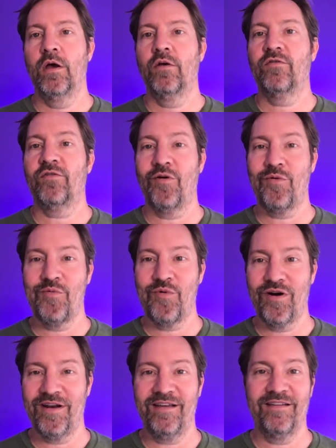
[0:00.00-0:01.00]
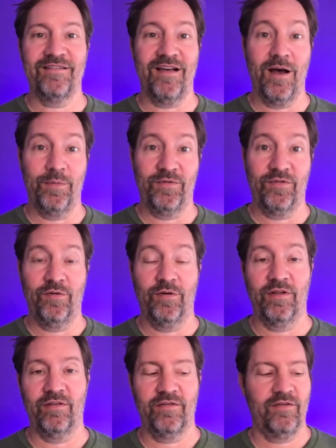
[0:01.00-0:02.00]
So what is up,
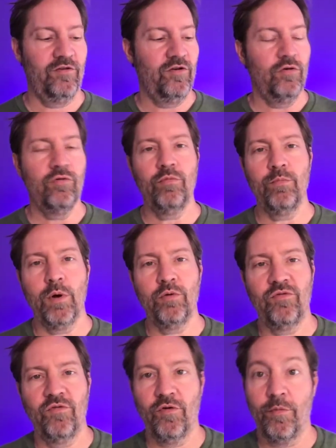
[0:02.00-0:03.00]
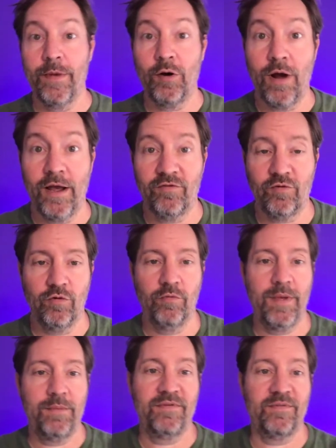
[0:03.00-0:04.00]
students? Most of you are middle high school,
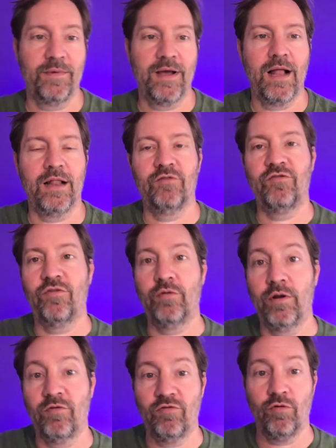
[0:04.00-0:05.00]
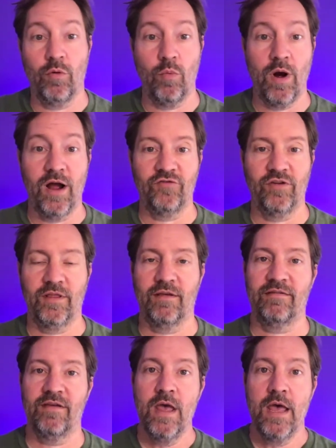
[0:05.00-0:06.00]
maybe some college students who are watching
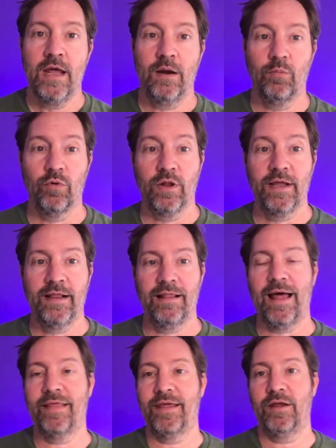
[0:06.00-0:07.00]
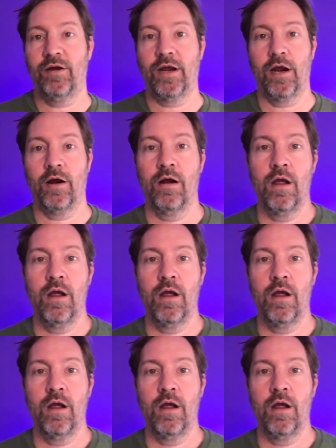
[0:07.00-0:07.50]
this. I'm really glad that you're here.